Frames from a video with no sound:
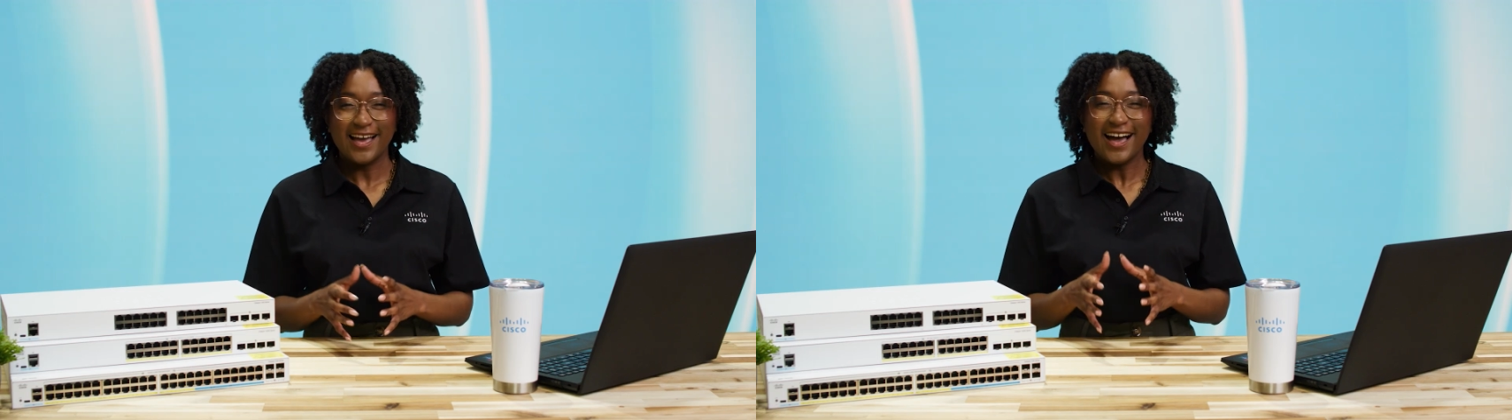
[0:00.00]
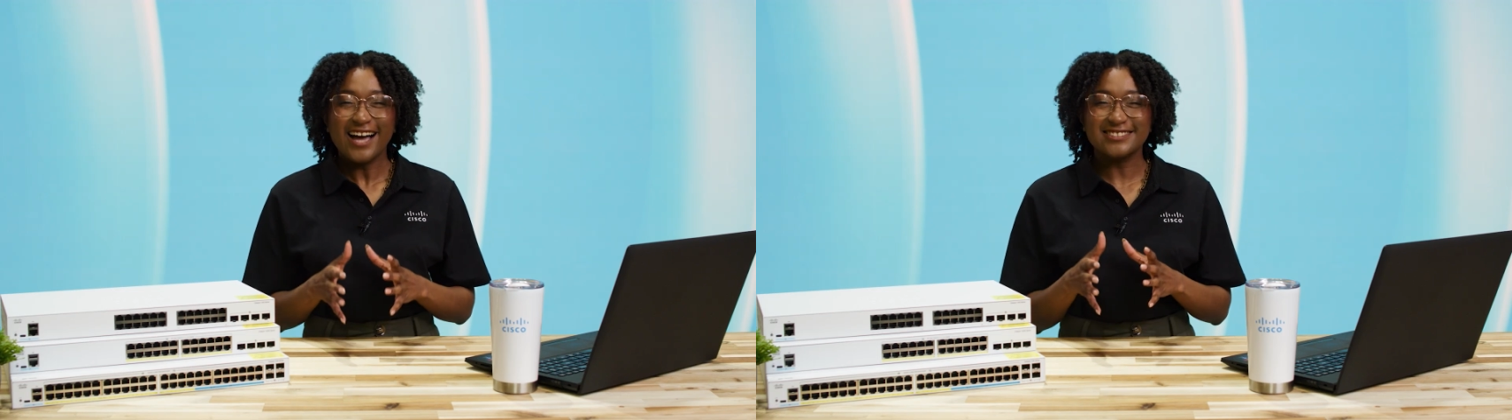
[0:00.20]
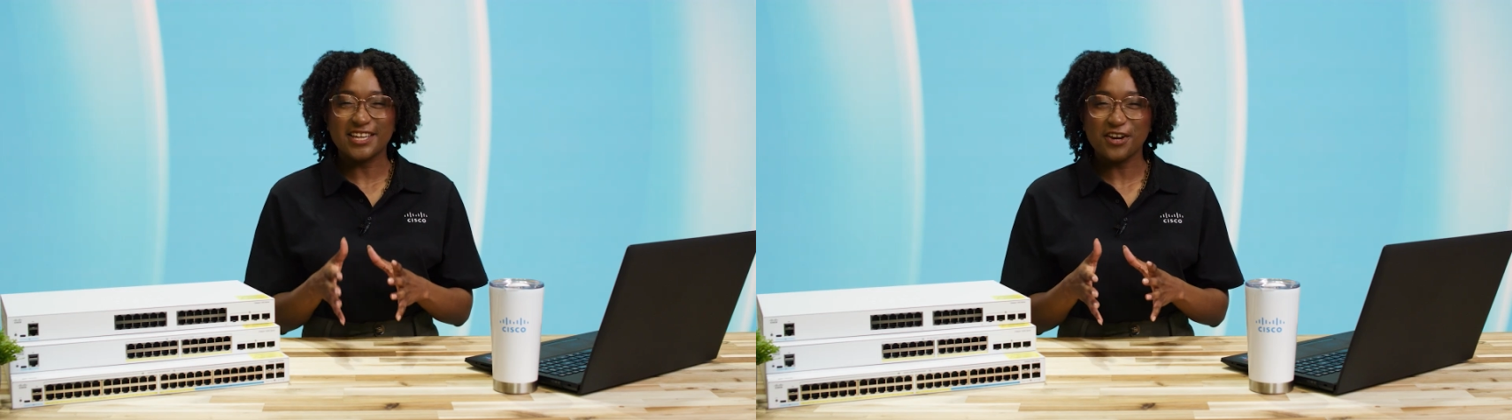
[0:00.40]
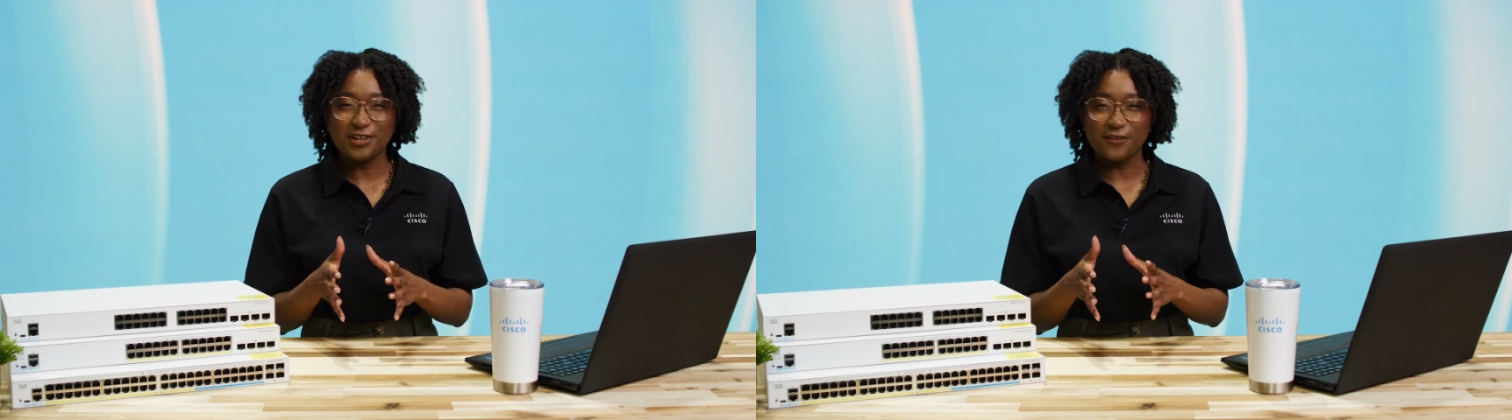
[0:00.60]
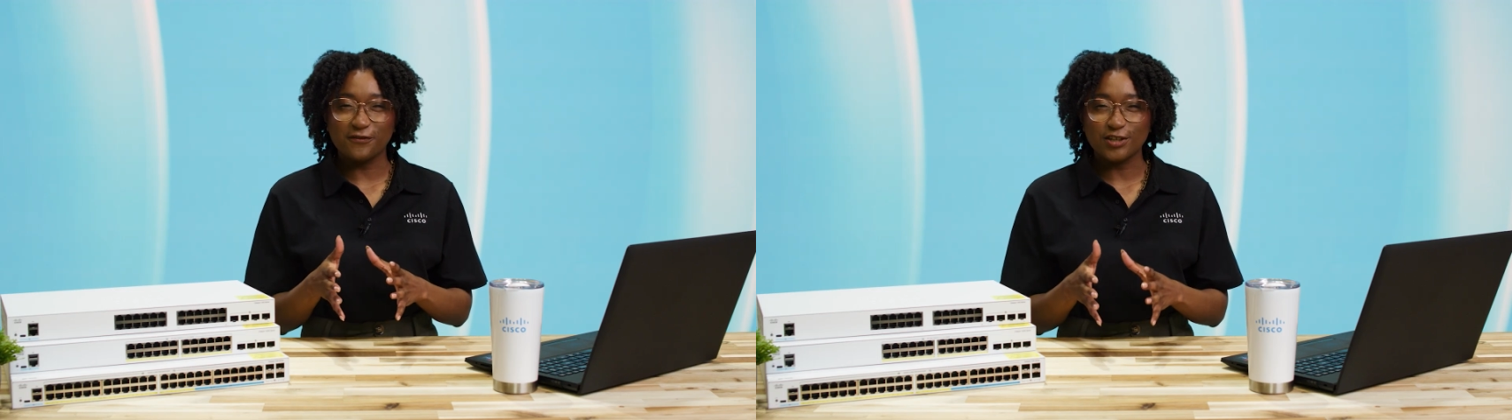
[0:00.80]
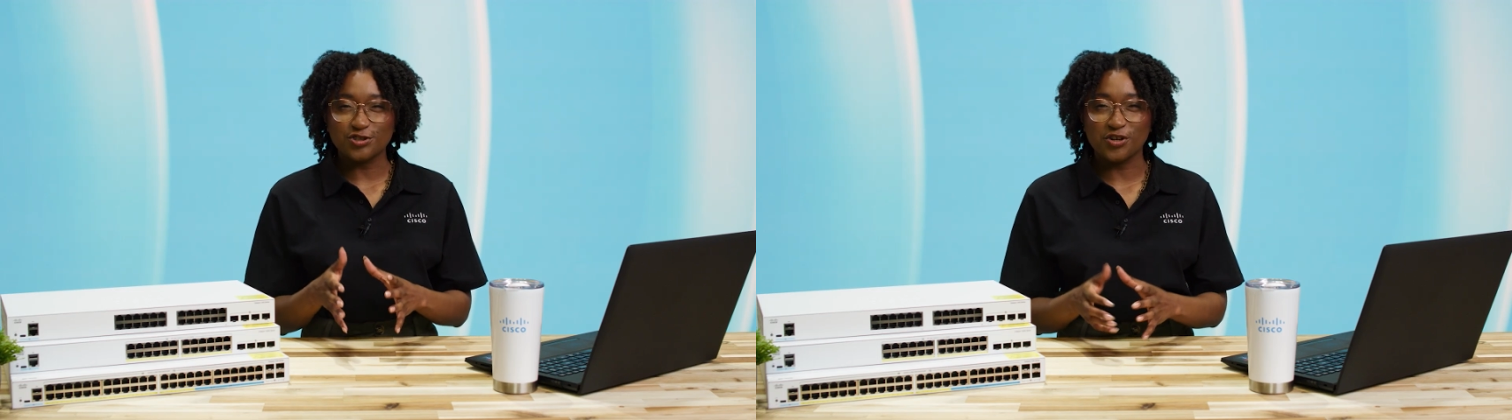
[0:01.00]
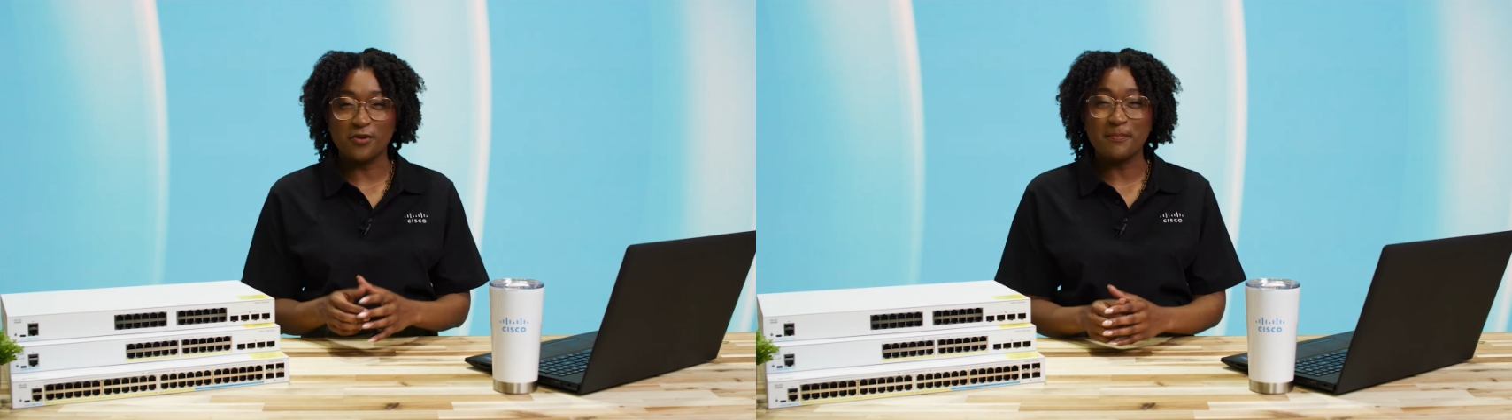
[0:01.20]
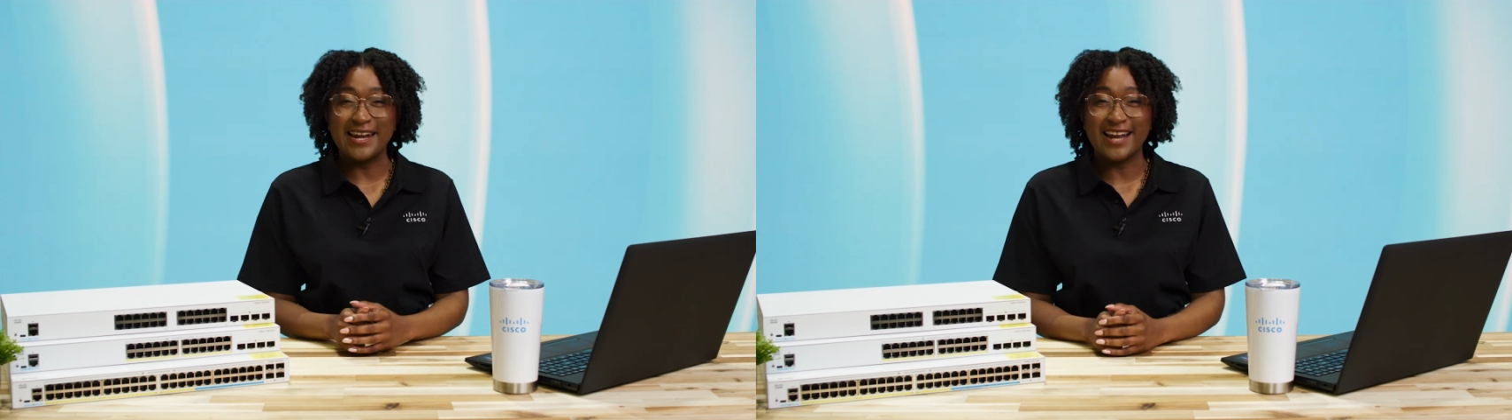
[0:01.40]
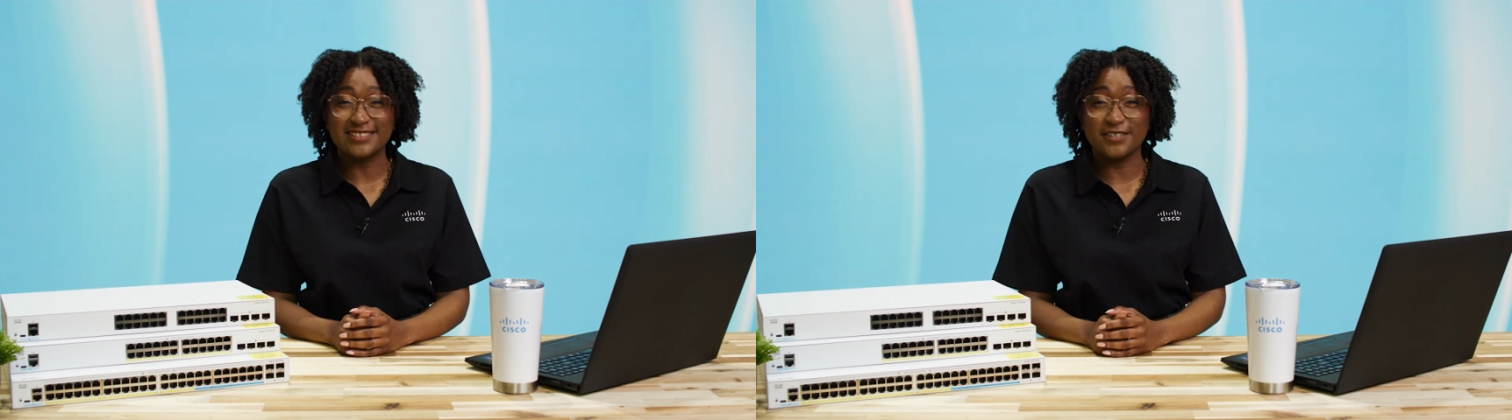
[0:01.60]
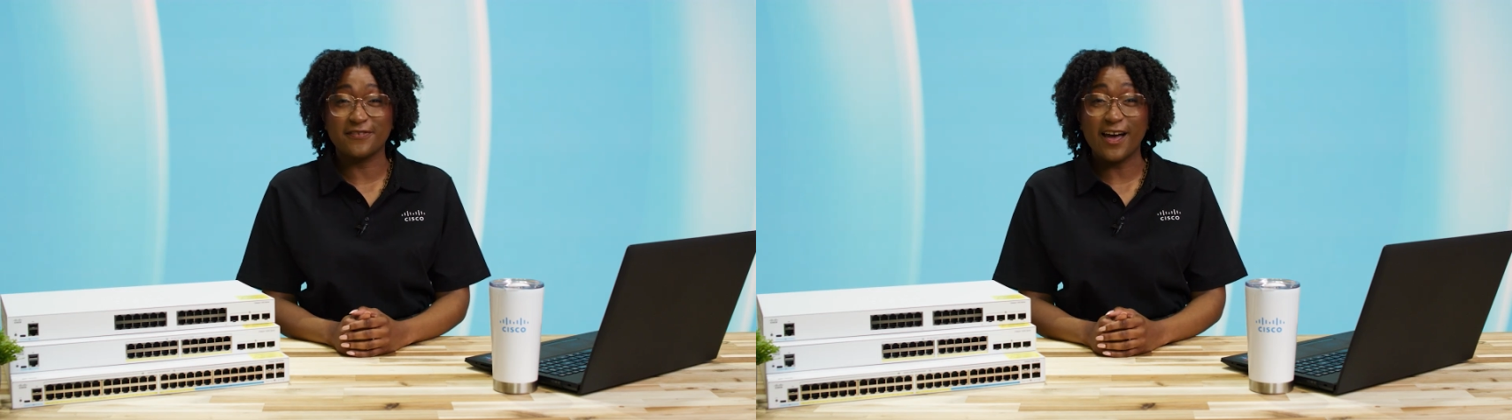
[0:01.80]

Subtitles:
A security feature you may not have